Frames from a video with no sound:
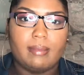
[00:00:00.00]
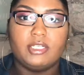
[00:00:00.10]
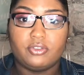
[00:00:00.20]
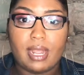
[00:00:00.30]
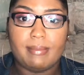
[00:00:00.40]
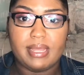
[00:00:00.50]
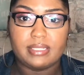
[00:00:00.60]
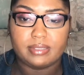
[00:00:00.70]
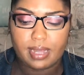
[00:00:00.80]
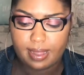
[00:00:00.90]
I'm a dry
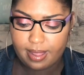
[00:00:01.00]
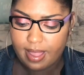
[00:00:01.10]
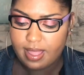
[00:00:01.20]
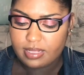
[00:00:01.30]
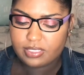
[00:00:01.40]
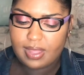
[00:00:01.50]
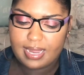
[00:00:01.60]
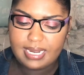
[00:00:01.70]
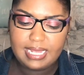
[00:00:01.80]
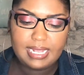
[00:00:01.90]
mist, okay? So
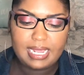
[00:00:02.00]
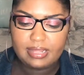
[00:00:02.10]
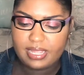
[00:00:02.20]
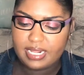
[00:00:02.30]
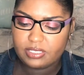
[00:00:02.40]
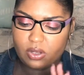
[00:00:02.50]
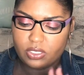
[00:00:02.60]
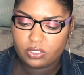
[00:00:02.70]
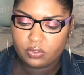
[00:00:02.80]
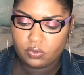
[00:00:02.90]
I need anything that's
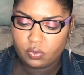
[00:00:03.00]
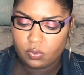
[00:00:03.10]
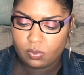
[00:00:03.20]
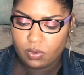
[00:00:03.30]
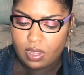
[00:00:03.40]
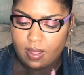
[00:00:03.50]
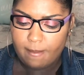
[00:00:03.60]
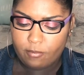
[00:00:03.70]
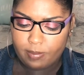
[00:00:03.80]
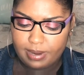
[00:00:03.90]
going to
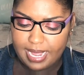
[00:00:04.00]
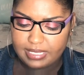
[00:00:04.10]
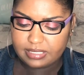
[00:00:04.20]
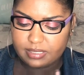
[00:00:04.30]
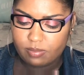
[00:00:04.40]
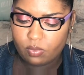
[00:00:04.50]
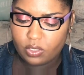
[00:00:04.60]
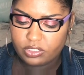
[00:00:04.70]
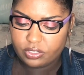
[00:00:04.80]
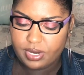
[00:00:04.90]
replace the
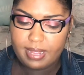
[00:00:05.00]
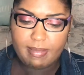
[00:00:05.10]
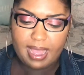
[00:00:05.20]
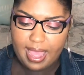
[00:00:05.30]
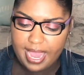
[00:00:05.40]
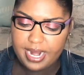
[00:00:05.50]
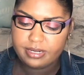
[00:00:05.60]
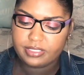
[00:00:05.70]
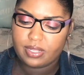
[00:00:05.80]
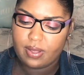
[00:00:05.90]
moisture in my
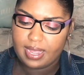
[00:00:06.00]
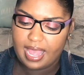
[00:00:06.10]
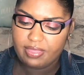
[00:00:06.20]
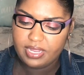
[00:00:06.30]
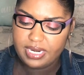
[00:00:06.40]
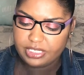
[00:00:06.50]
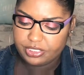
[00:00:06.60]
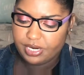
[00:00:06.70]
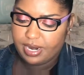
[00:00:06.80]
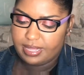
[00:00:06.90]
hair. So I got the
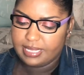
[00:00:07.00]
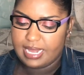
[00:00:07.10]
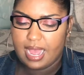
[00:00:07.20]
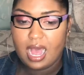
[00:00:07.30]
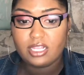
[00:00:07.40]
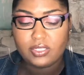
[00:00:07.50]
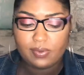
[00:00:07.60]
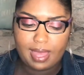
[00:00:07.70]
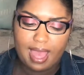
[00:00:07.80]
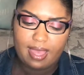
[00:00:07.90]
conditioner, and then I
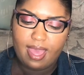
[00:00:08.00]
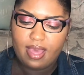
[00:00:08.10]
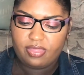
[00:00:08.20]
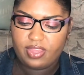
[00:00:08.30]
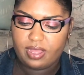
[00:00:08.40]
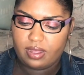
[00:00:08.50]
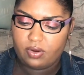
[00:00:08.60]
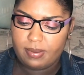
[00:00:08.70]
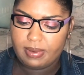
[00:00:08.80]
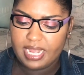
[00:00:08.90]
also got the
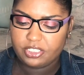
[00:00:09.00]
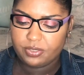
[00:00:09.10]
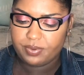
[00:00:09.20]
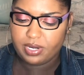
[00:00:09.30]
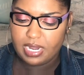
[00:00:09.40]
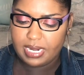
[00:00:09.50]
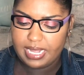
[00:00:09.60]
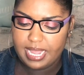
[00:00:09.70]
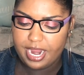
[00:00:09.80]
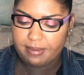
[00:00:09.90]
Cream of Nature Pure
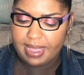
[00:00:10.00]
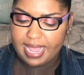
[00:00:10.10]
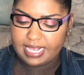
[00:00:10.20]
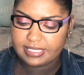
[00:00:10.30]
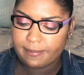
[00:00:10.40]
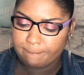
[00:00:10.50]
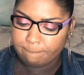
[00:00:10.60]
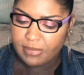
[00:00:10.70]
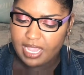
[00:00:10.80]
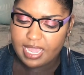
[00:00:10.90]
Honey Hair Mask.
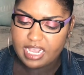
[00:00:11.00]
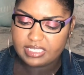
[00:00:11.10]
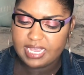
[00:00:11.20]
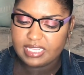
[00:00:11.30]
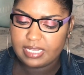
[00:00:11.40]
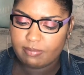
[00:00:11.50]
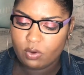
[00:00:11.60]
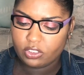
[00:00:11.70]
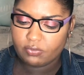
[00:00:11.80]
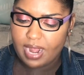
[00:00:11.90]
And it says it
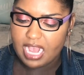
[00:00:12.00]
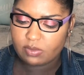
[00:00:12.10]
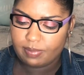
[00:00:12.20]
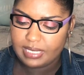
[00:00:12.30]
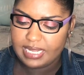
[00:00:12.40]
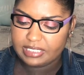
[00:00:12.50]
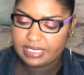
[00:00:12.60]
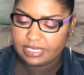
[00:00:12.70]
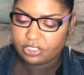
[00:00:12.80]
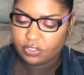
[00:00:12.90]
moisturizes,
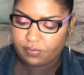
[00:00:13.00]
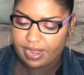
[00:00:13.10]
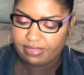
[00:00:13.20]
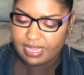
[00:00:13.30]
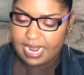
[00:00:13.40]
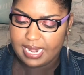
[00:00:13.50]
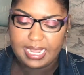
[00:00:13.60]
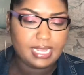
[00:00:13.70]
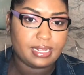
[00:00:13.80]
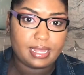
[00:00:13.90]
replenishes, and strengthens, and I
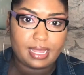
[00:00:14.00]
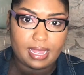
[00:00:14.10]
need